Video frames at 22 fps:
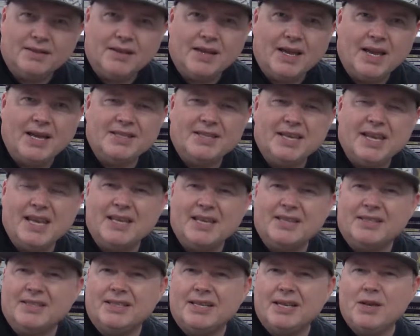
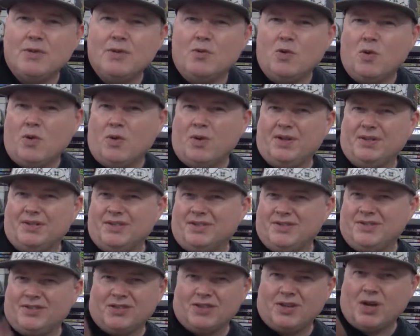ATST walkers
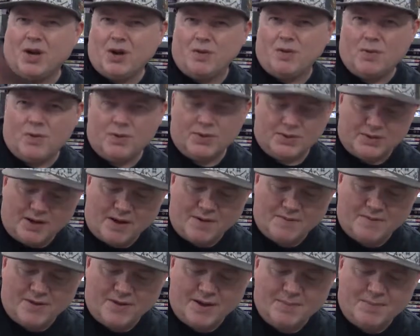and Star Wars
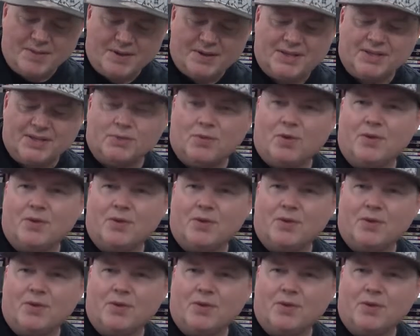type thing, but this